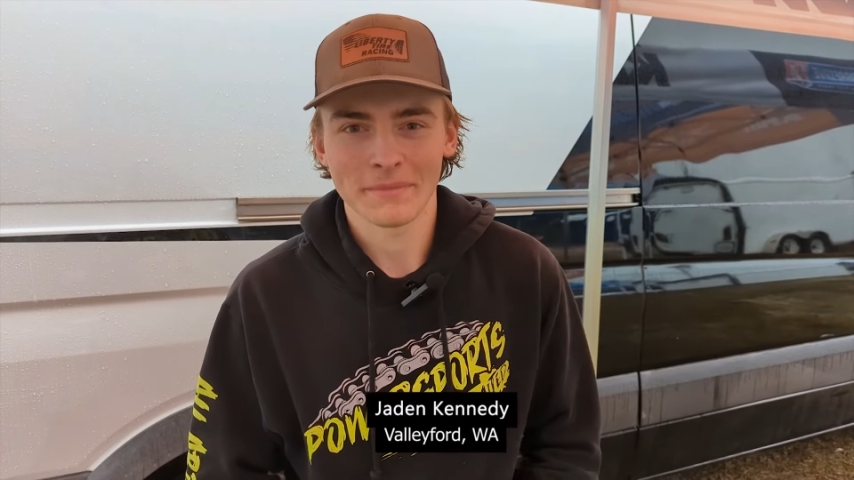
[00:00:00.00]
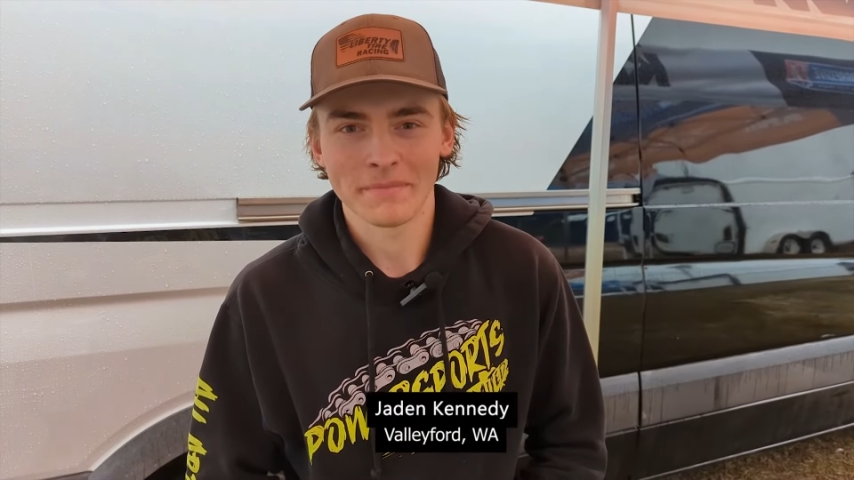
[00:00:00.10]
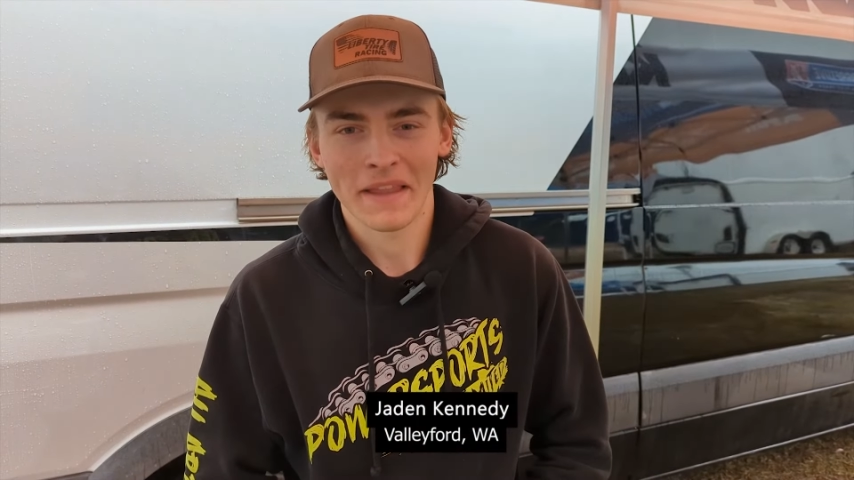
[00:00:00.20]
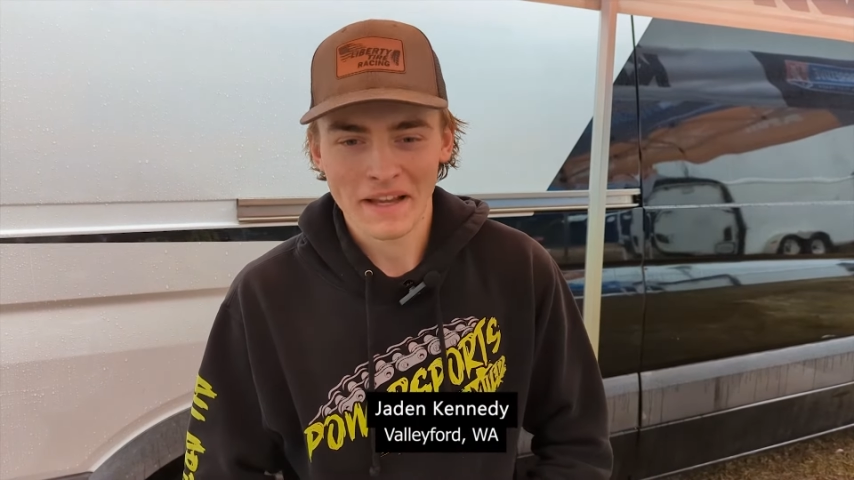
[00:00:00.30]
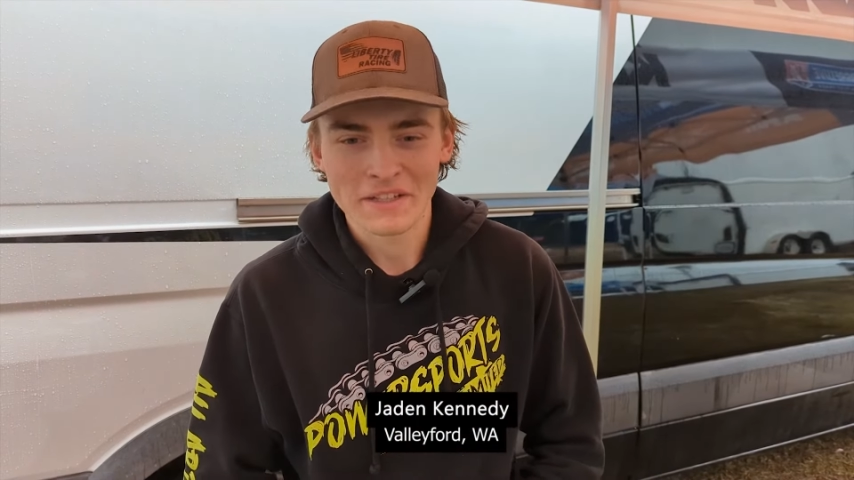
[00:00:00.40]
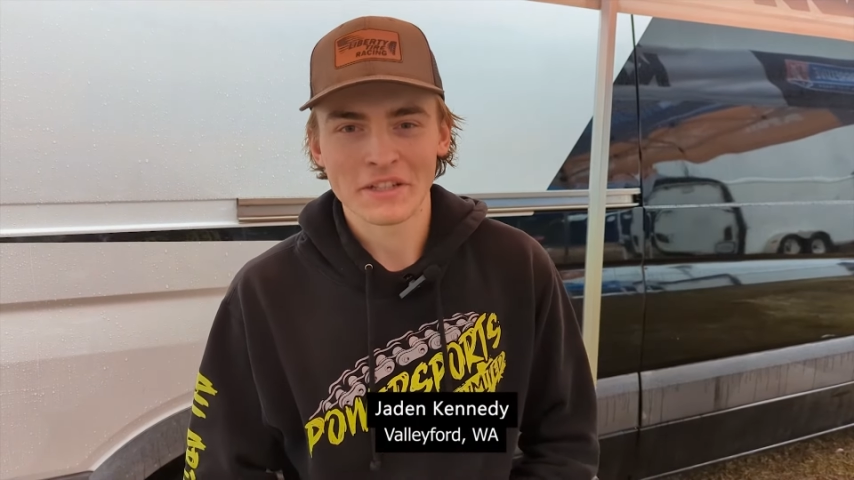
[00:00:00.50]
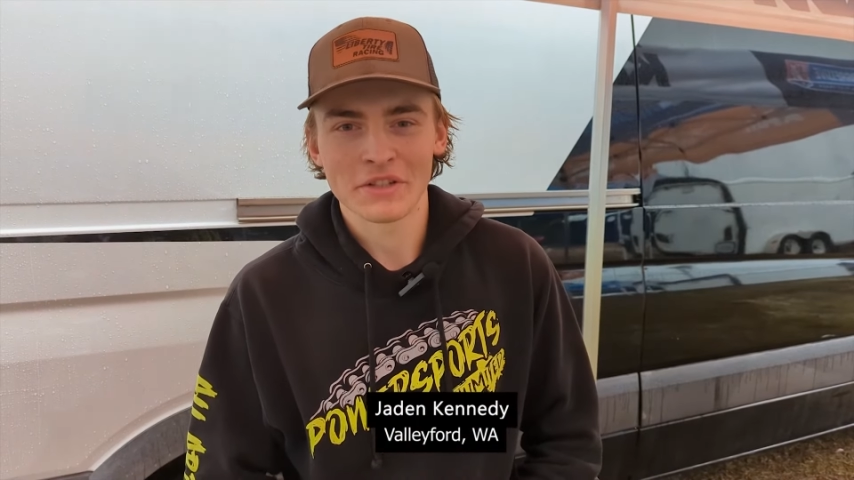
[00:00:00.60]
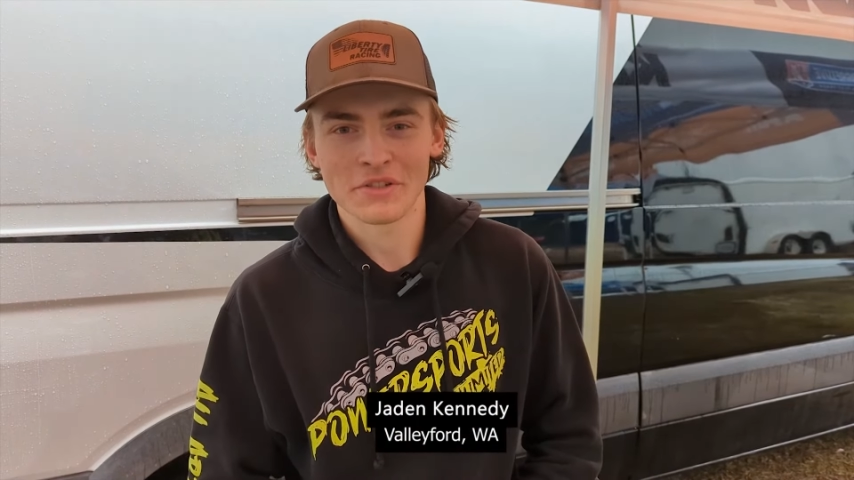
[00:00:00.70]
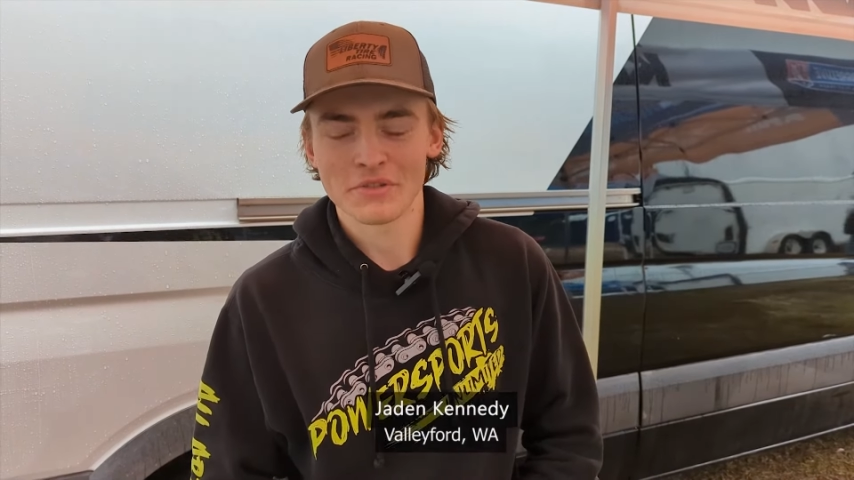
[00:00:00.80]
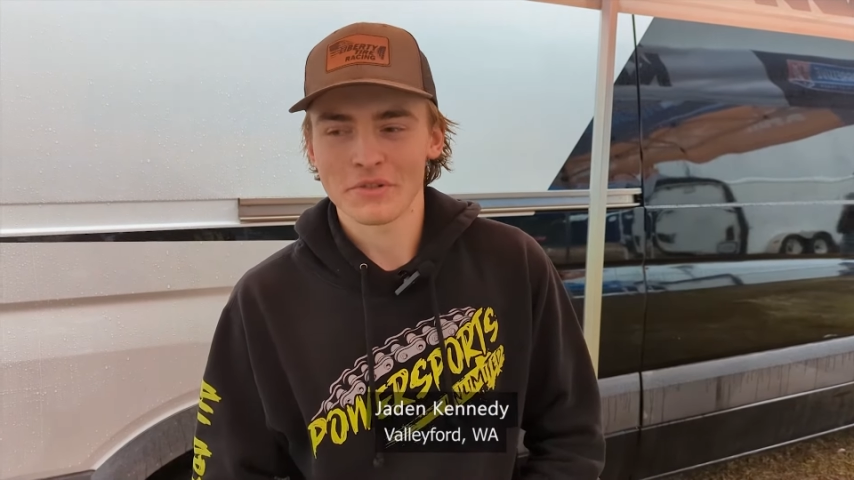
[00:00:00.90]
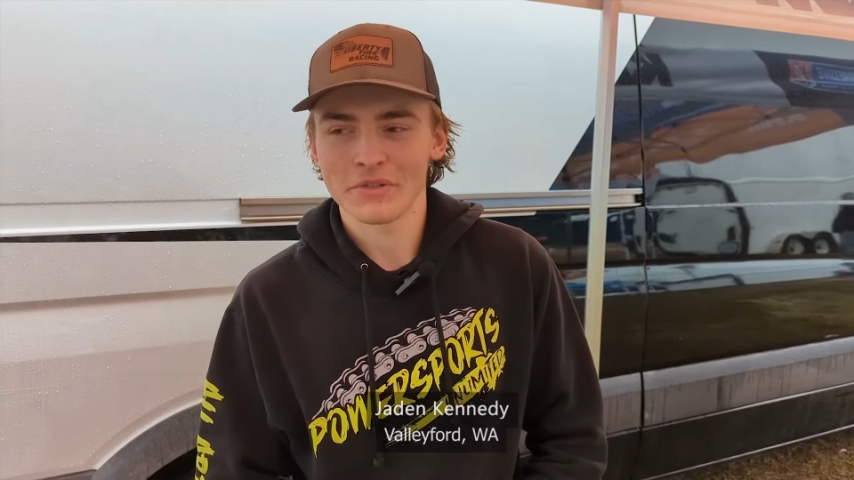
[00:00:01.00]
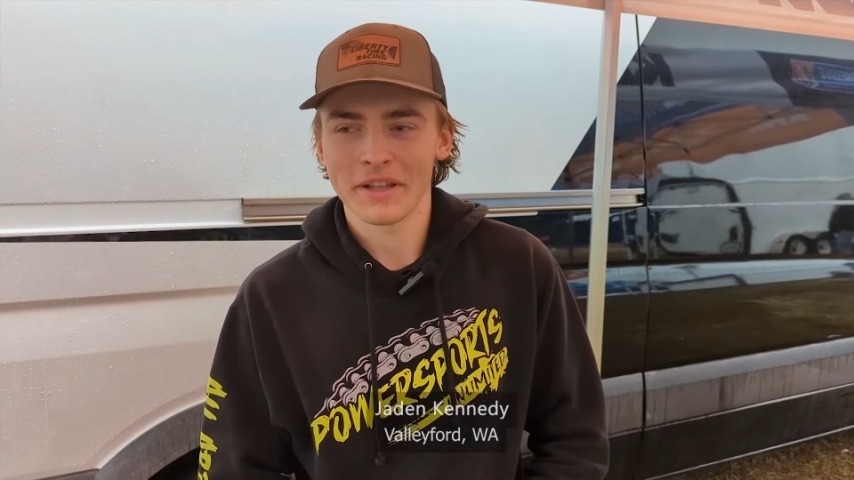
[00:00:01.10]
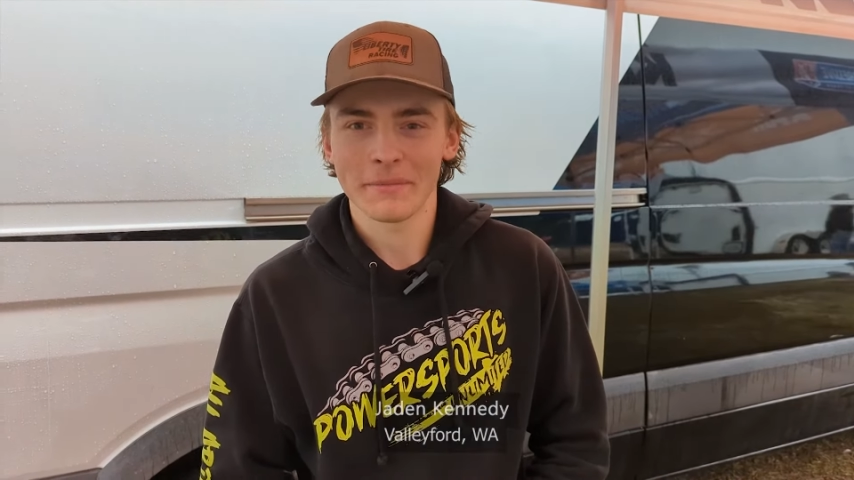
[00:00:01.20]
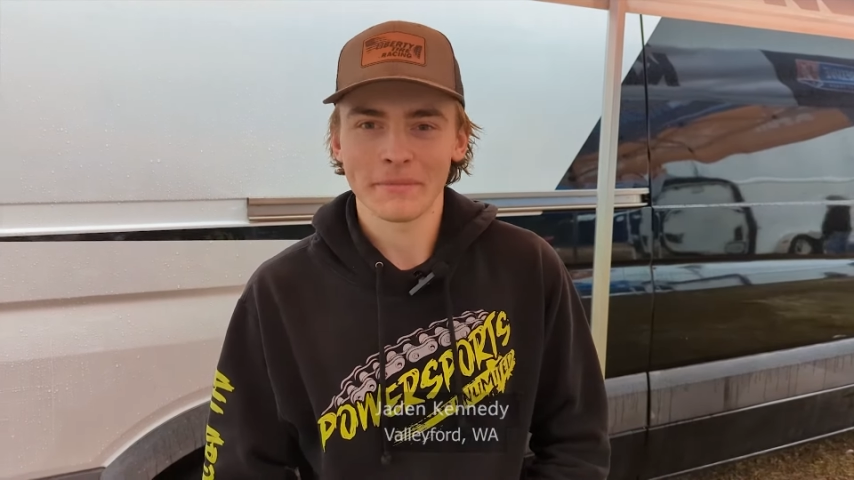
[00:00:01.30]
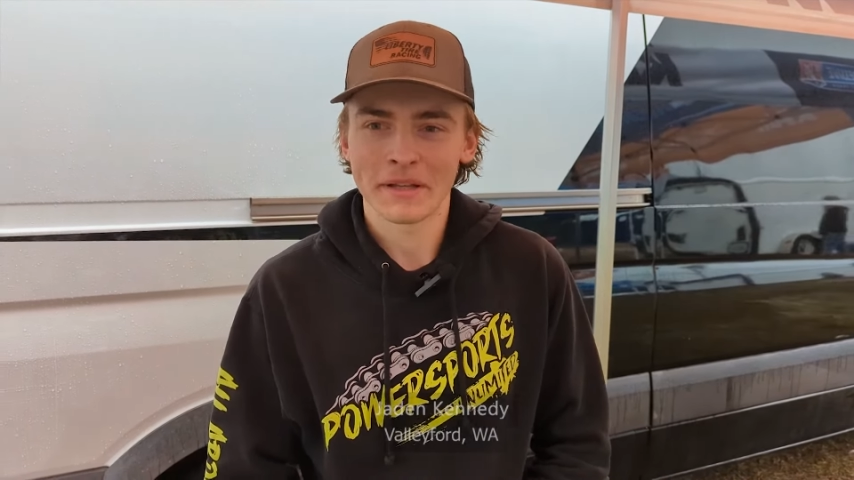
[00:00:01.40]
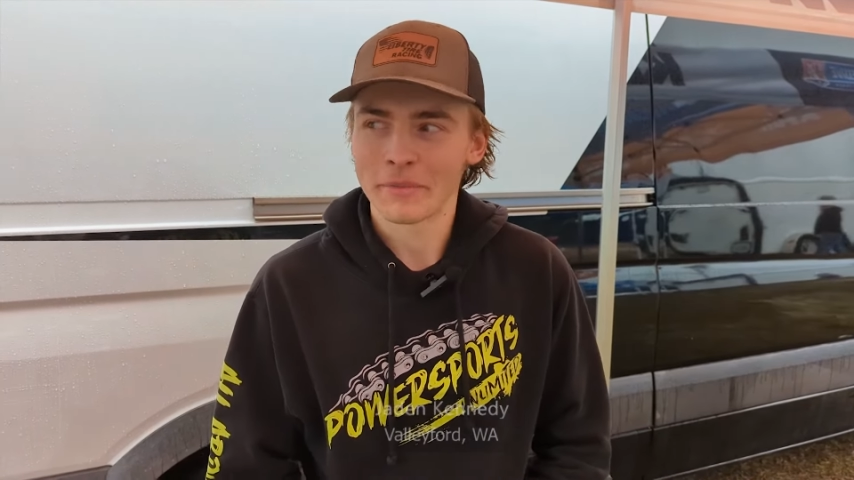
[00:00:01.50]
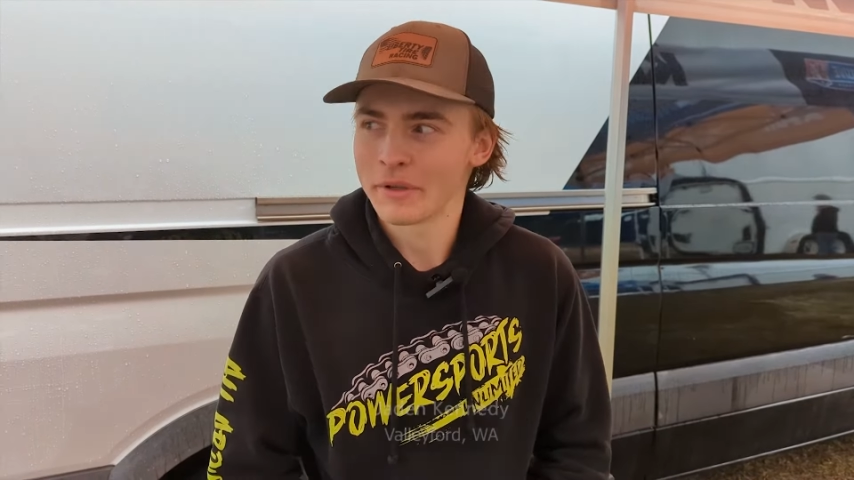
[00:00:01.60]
I'm 19 years old, and I'm going